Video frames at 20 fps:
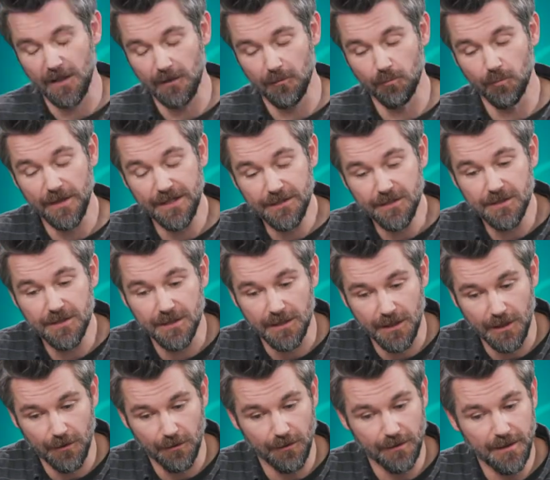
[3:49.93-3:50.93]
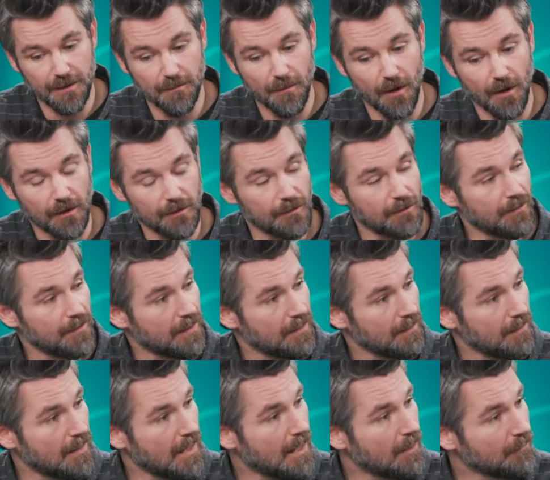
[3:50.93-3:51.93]
a rich security model that
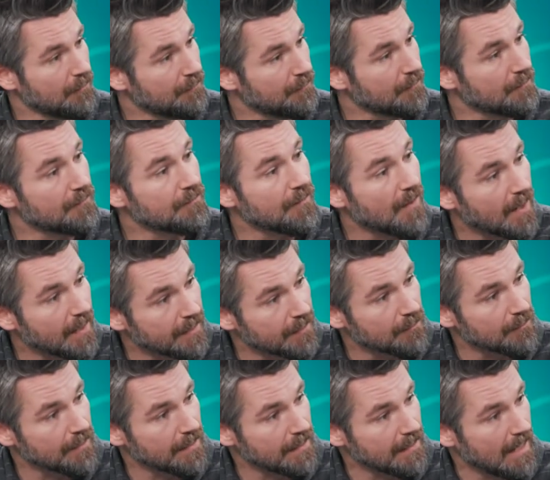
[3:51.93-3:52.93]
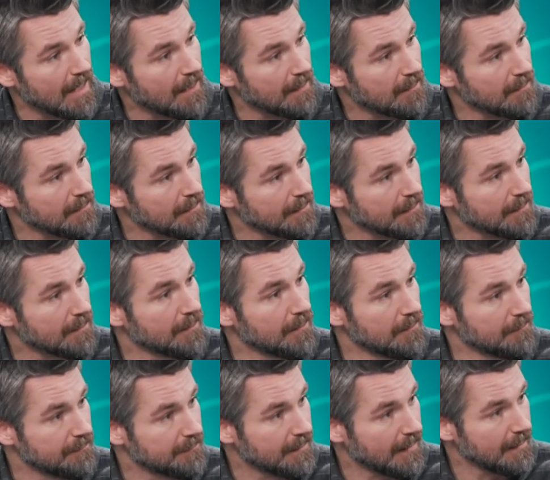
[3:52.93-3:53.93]
allows for fine-grained ACLing
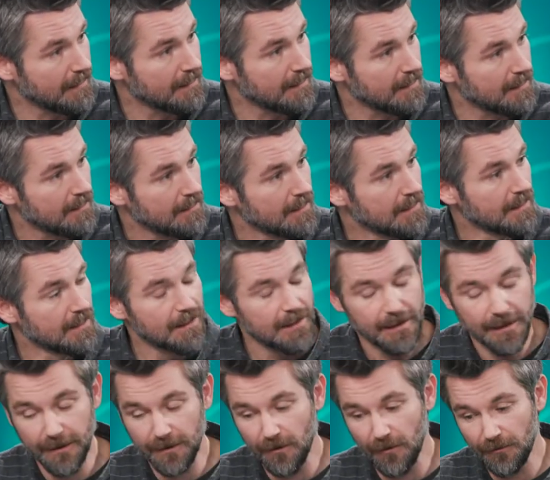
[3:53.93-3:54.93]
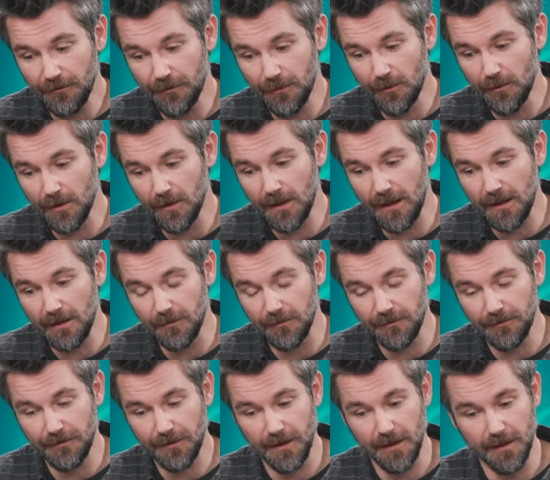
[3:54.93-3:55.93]
of data. It also
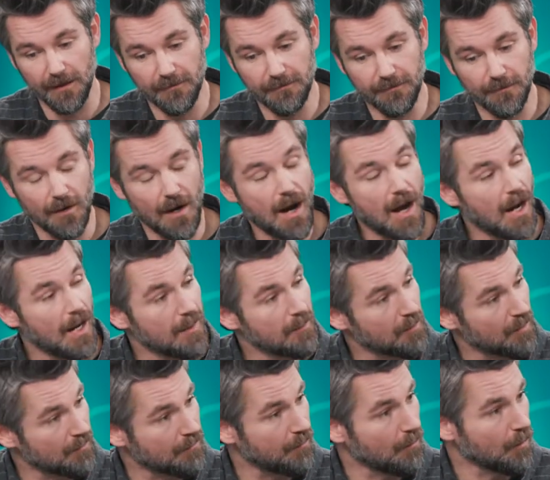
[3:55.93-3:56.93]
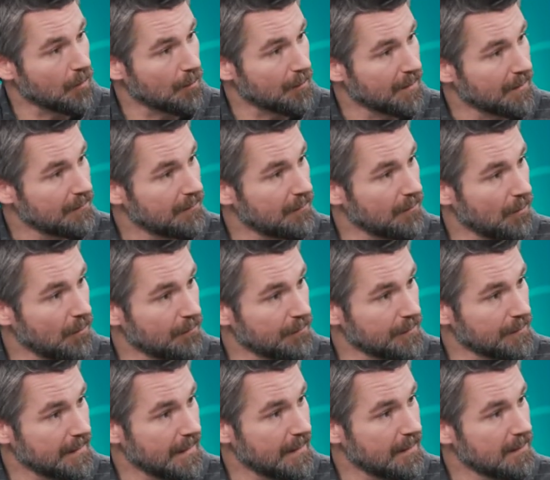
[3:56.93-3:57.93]
allows for high performance over
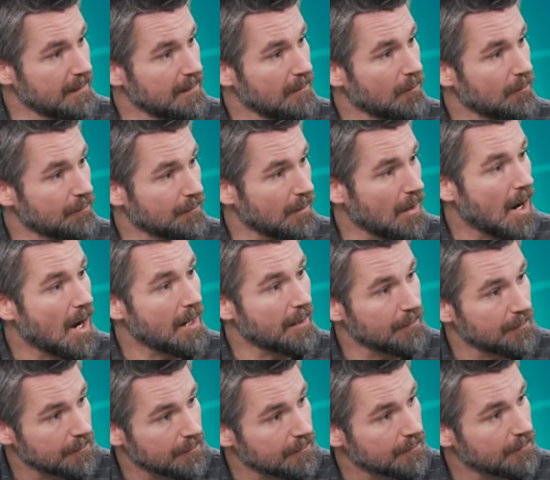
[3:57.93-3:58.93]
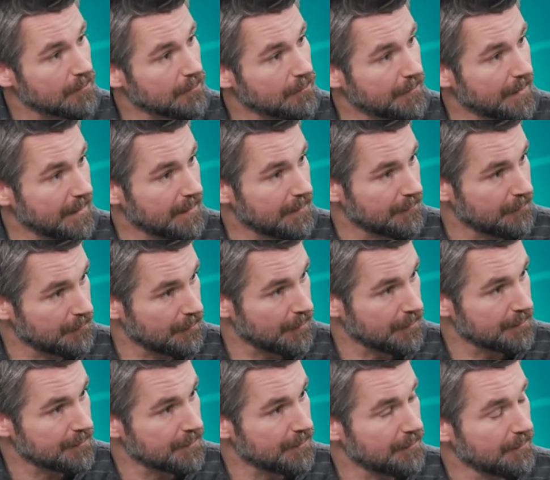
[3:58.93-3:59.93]
data, over hierarchical data
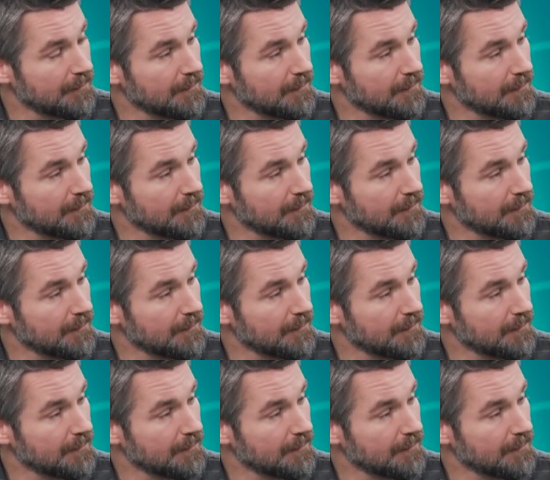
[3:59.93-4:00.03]
structures.